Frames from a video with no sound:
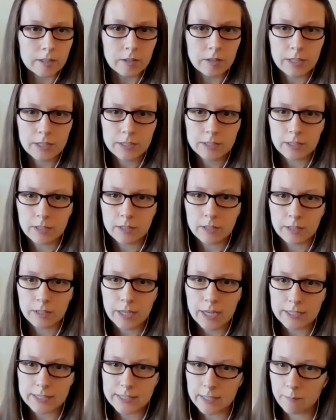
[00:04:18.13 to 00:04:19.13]
All right, so
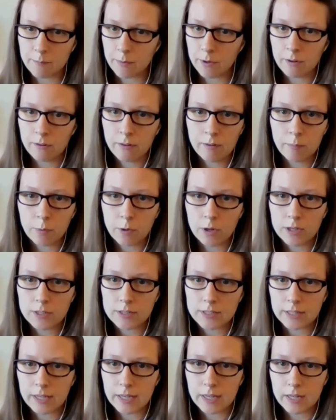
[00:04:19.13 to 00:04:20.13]
these are the case summary
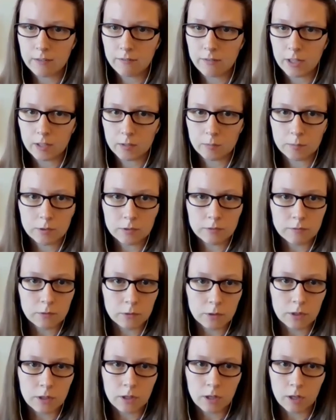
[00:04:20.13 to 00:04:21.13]
reports, again,
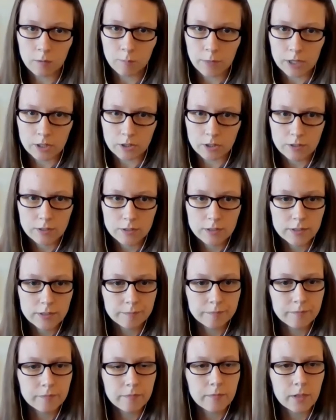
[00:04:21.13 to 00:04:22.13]
available for all
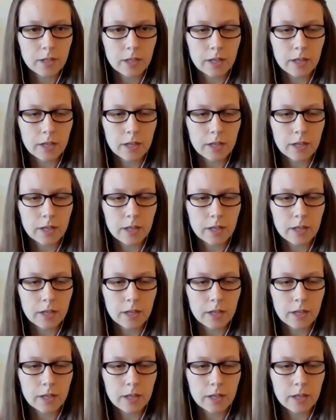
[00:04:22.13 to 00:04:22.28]
measures.